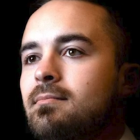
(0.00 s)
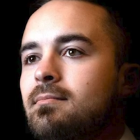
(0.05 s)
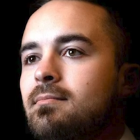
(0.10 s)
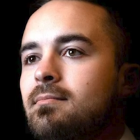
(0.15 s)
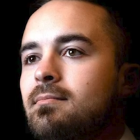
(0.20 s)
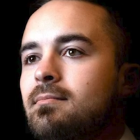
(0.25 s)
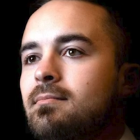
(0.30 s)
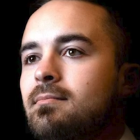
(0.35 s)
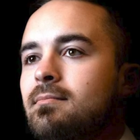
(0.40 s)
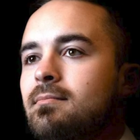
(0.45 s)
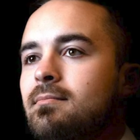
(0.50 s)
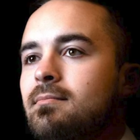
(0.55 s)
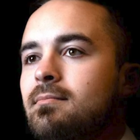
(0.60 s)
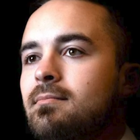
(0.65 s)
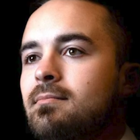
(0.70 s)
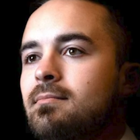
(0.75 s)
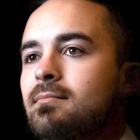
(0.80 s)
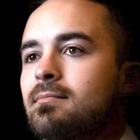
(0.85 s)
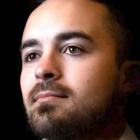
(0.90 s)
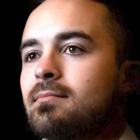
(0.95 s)

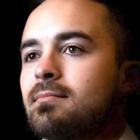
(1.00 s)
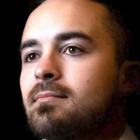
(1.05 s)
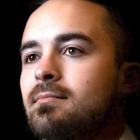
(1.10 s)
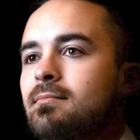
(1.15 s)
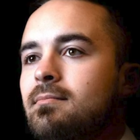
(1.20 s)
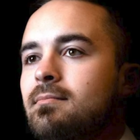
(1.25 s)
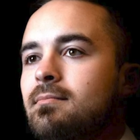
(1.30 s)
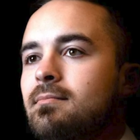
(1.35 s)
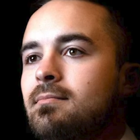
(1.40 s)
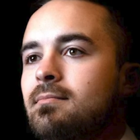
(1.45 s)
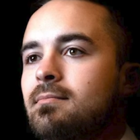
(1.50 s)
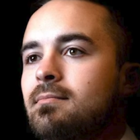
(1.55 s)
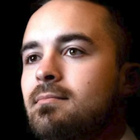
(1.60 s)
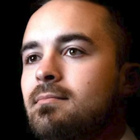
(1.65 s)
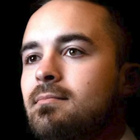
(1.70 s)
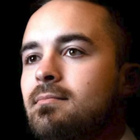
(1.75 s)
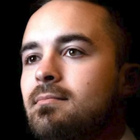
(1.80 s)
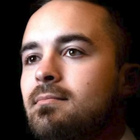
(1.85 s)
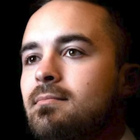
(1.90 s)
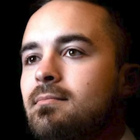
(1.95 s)

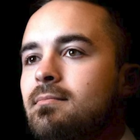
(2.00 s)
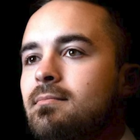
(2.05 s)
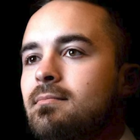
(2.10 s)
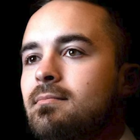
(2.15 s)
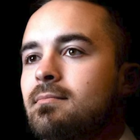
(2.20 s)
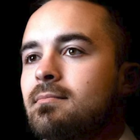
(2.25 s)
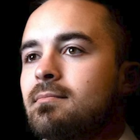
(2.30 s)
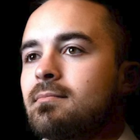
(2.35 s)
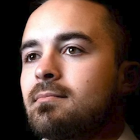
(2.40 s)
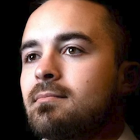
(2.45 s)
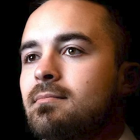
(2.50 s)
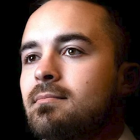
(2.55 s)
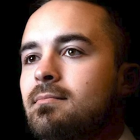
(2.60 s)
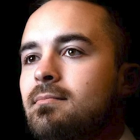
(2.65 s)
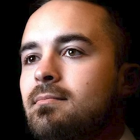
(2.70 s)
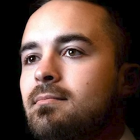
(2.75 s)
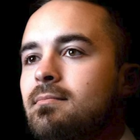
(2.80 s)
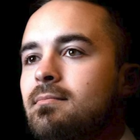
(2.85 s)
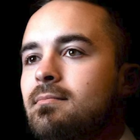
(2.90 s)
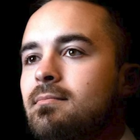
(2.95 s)

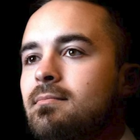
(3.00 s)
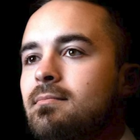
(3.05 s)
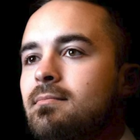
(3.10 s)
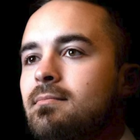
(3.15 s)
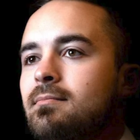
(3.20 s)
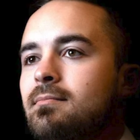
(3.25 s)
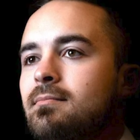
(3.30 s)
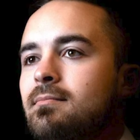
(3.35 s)
No words are spoken by the person on screen.